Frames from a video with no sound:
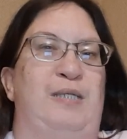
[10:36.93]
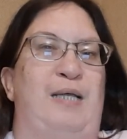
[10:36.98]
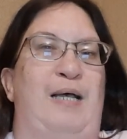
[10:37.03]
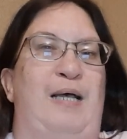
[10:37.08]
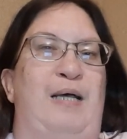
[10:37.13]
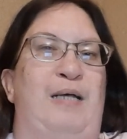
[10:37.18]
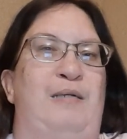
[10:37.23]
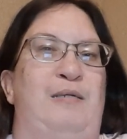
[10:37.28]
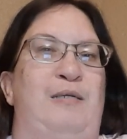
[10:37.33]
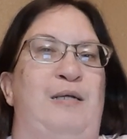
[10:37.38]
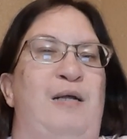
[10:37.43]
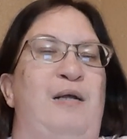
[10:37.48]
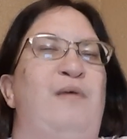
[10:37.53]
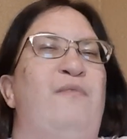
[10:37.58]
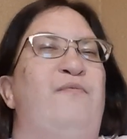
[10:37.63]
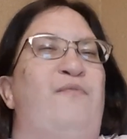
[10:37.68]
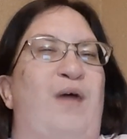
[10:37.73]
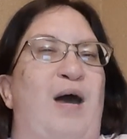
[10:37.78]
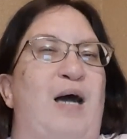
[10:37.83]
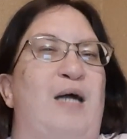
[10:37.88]
that
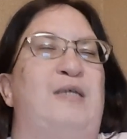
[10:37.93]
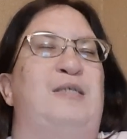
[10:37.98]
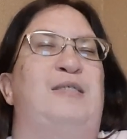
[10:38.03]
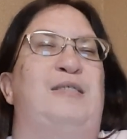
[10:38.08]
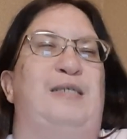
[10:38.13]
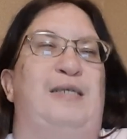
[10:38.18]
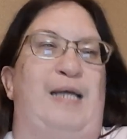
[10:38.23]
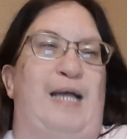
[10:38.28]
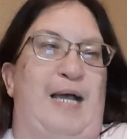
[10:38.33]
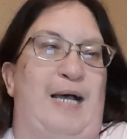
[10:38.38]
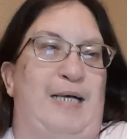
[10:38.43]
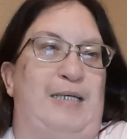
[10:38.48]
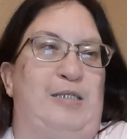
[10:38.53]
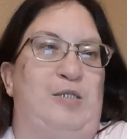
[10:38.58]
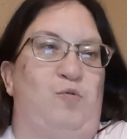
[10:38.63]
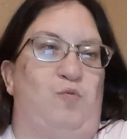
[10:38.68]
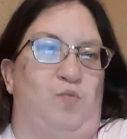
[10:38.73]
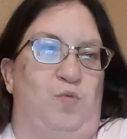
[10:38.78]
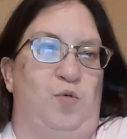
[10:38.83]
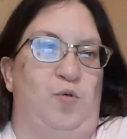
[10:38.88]
Foxy
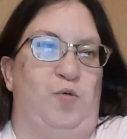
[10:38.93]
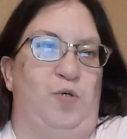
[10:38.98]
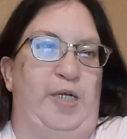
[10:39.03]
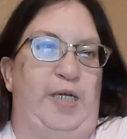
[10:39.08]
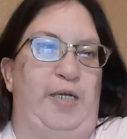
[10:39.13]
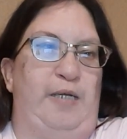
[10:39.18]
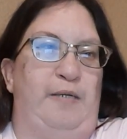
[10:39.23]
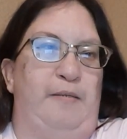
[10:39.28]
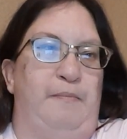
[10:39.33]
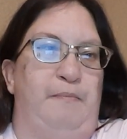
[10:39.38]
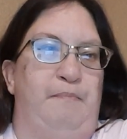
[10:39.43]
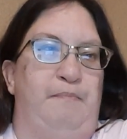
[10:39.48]
asked Rudy.